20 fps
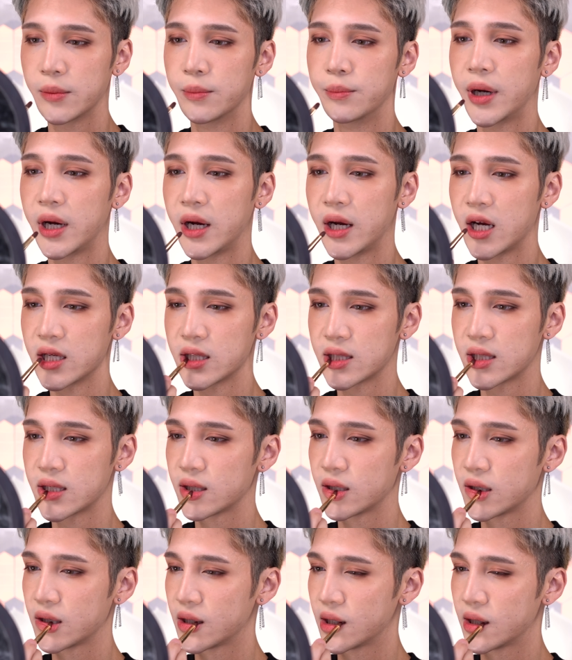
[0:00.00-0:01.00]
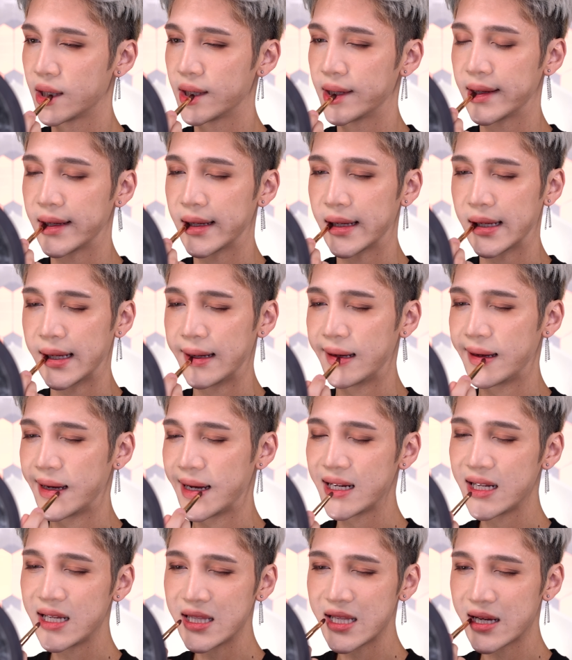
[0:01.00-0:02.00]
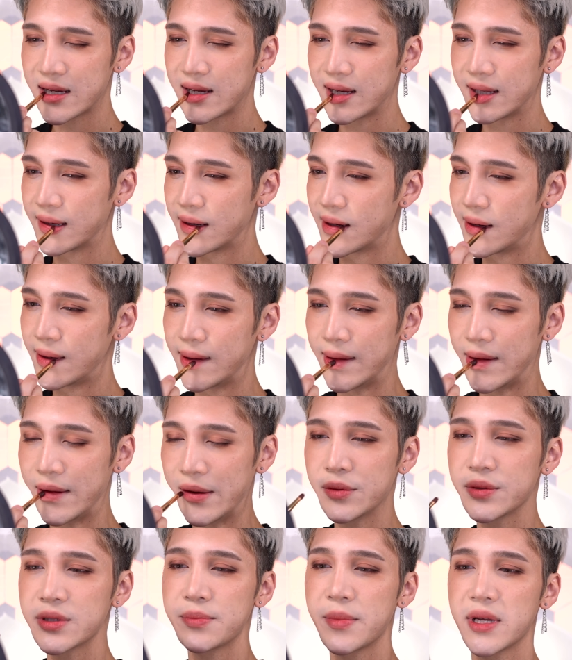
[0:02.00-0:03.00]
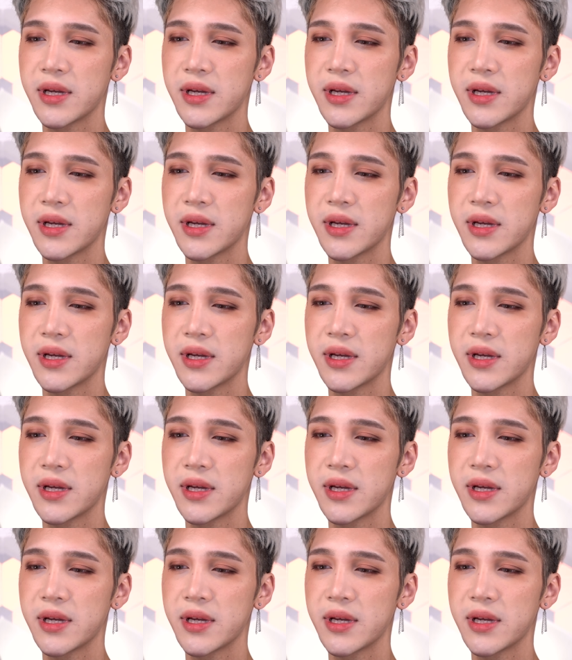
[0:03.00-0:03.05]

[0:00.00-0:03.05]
but adding that color almost